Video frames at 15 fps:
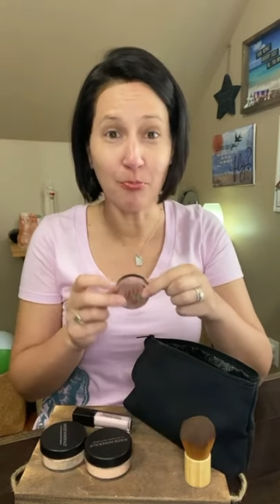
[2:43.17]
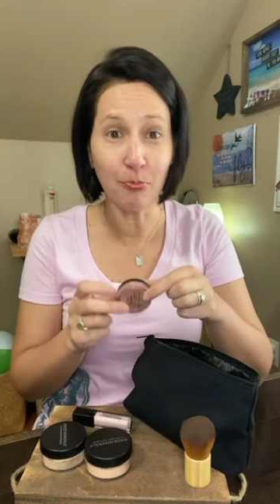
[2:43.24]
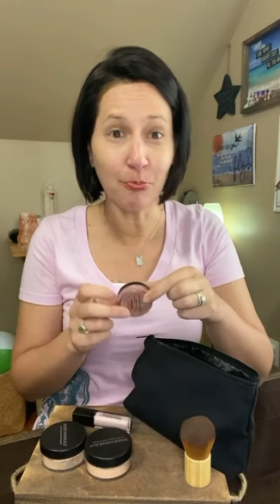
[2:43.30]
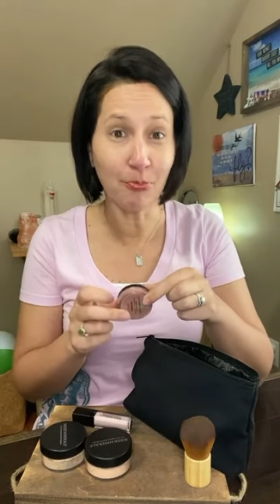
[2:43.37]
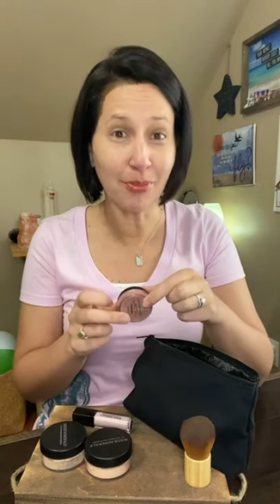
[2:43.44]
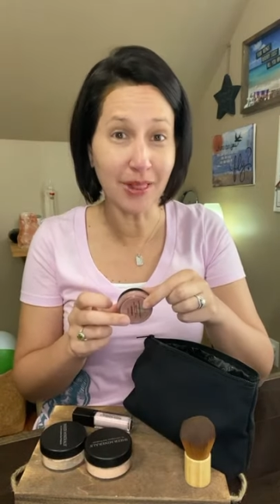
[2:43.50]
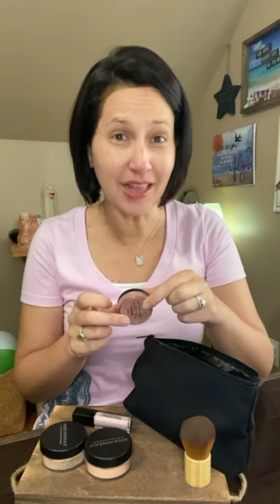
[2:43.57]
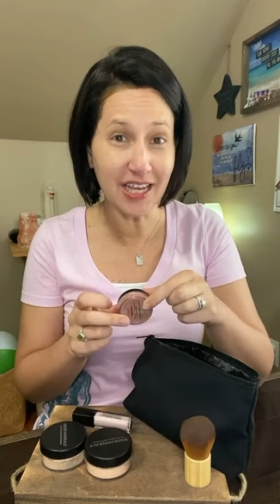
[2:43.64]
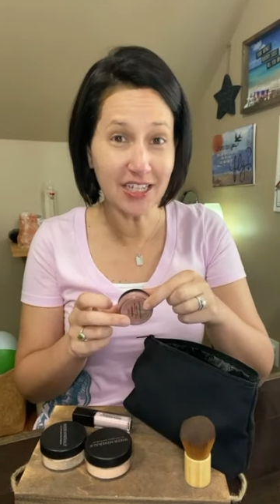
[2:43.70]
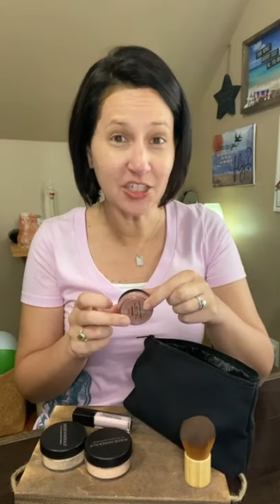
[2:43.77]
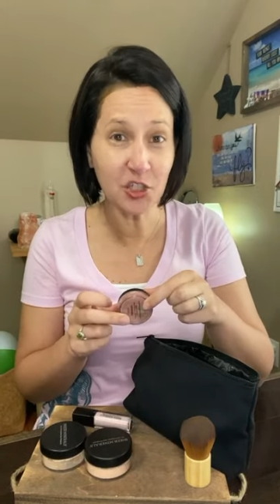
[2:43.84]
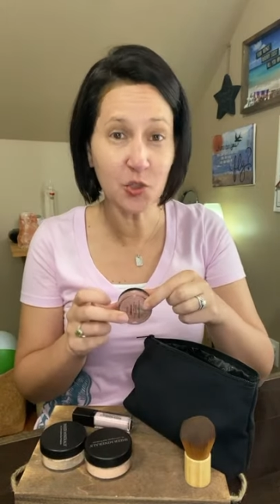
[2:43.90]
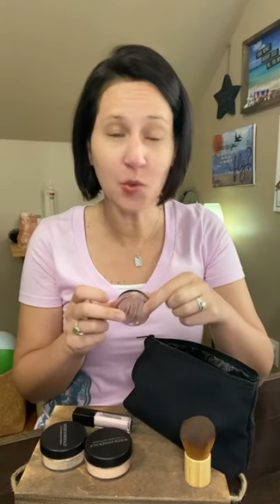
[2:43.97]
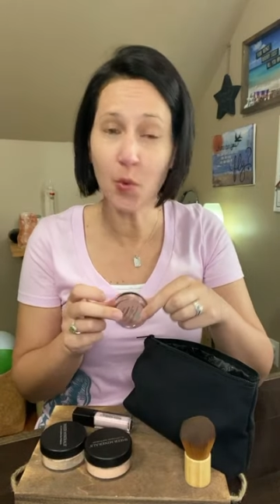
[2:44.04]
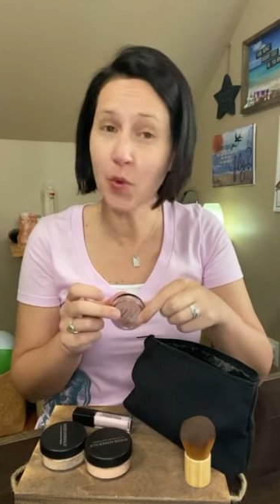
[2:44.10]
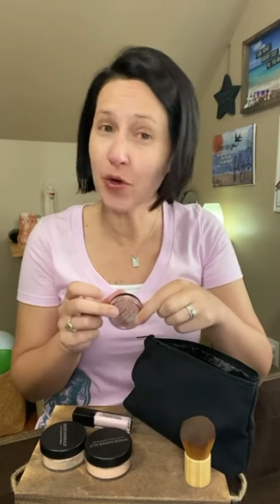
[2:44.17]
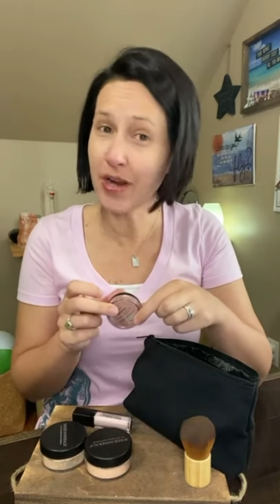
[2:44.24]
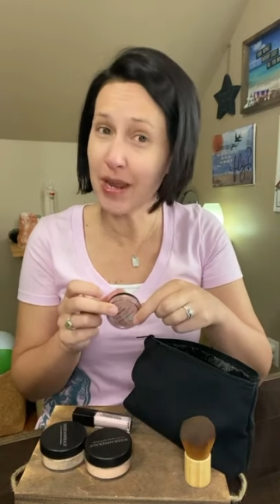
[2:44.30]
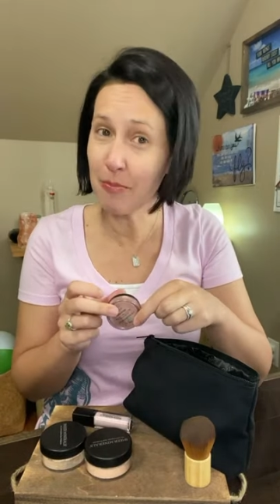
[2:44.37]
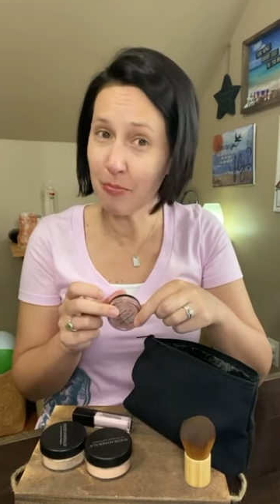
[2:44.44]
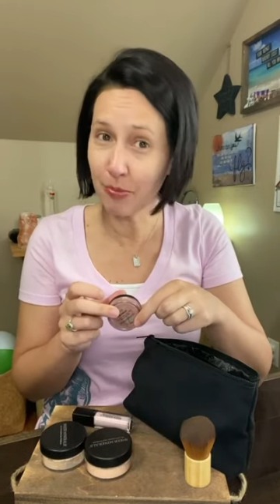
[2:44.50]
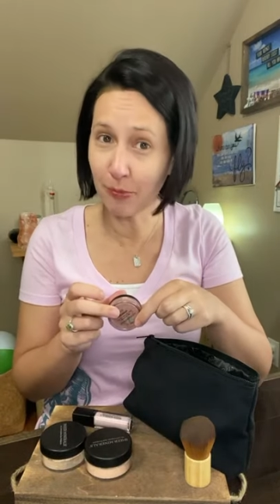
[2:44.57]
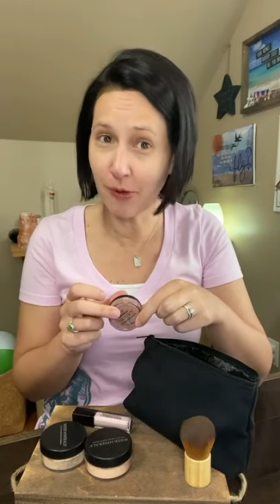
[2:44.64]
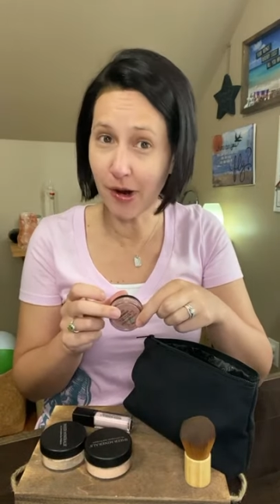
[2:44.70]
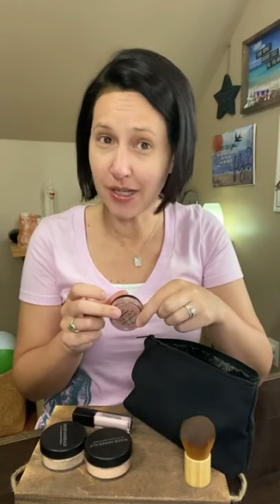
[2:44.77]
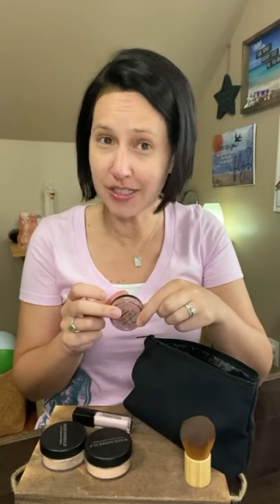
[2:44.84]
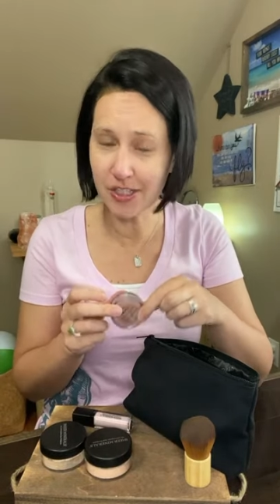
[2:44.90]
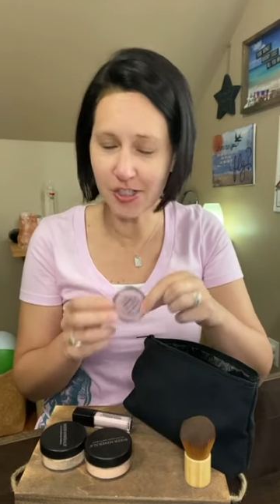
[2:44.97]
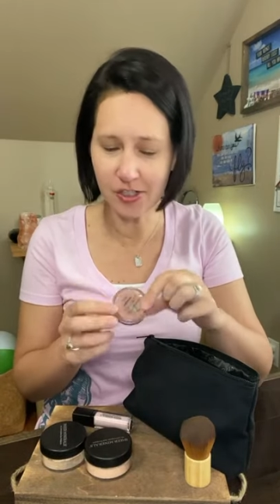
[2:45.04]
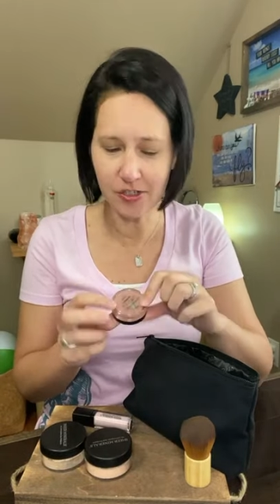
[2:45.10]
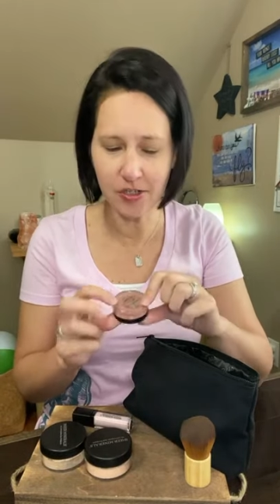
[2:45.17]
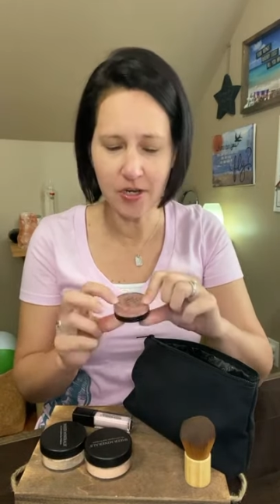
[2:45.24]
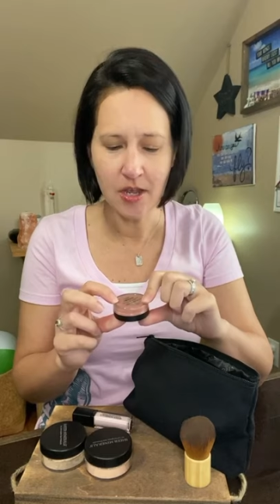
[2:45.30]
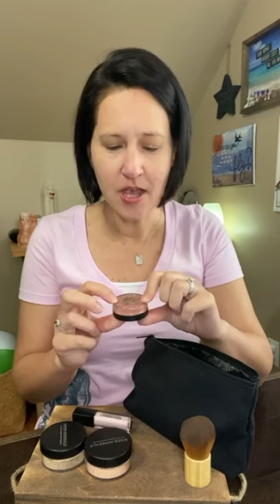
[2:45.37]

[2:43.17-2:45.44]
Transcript: blush or a bronzer.